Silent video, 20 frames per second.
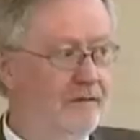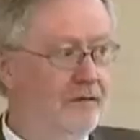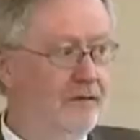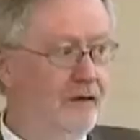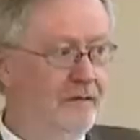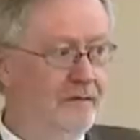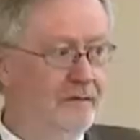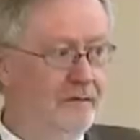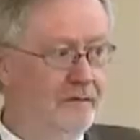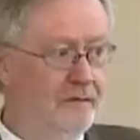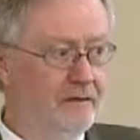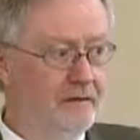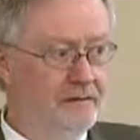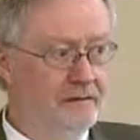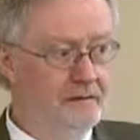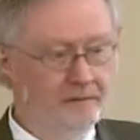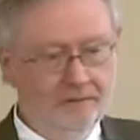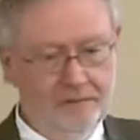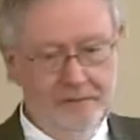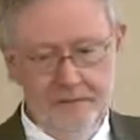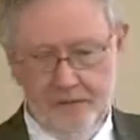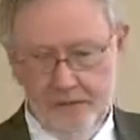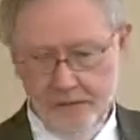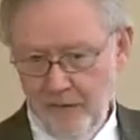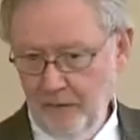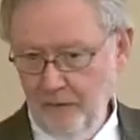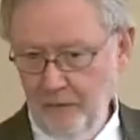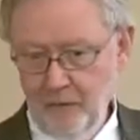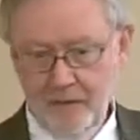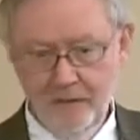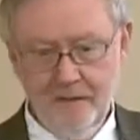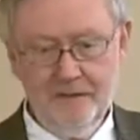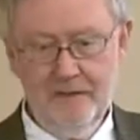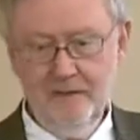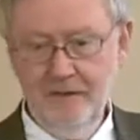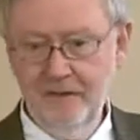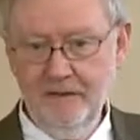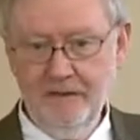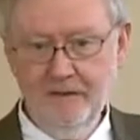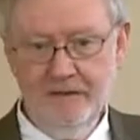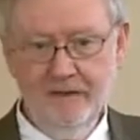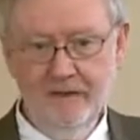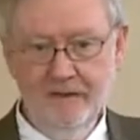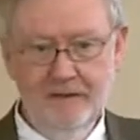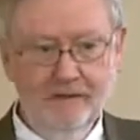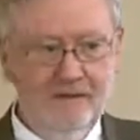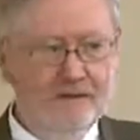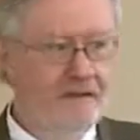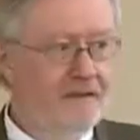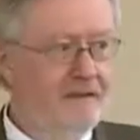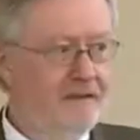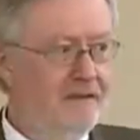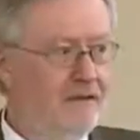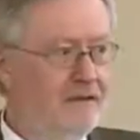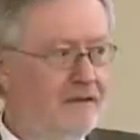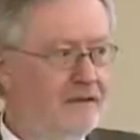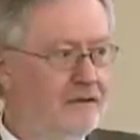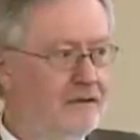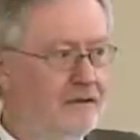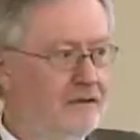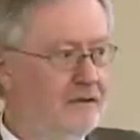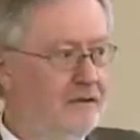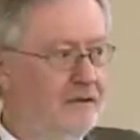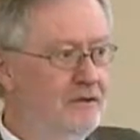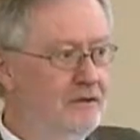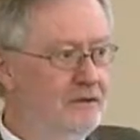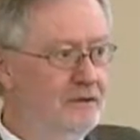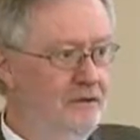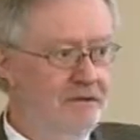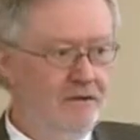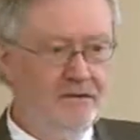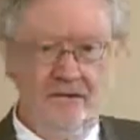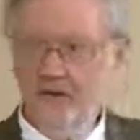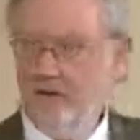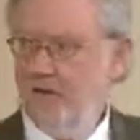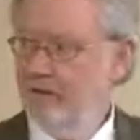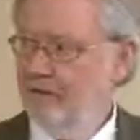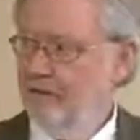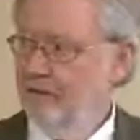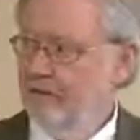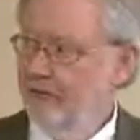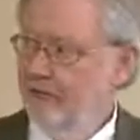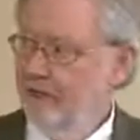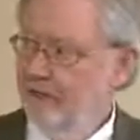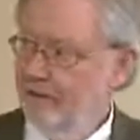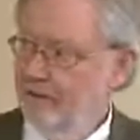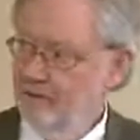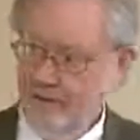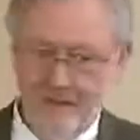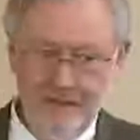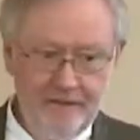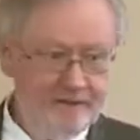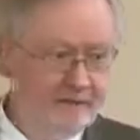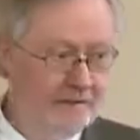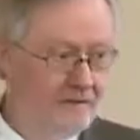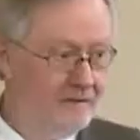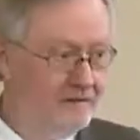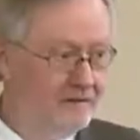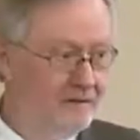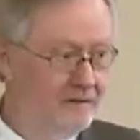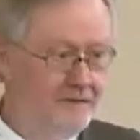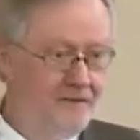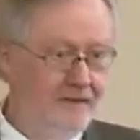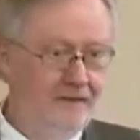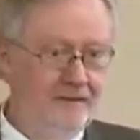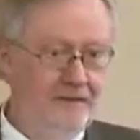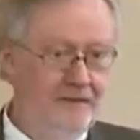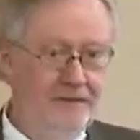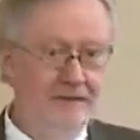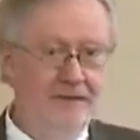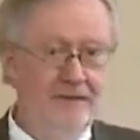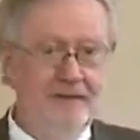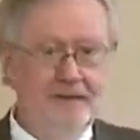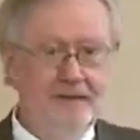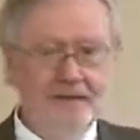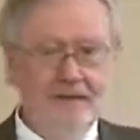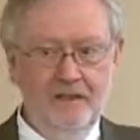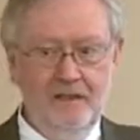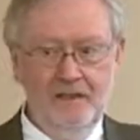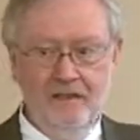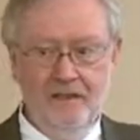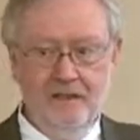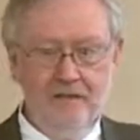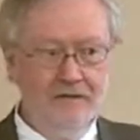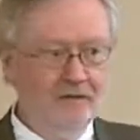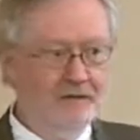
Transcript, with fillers: often not well attended. So we changed our tactic to saying, here's the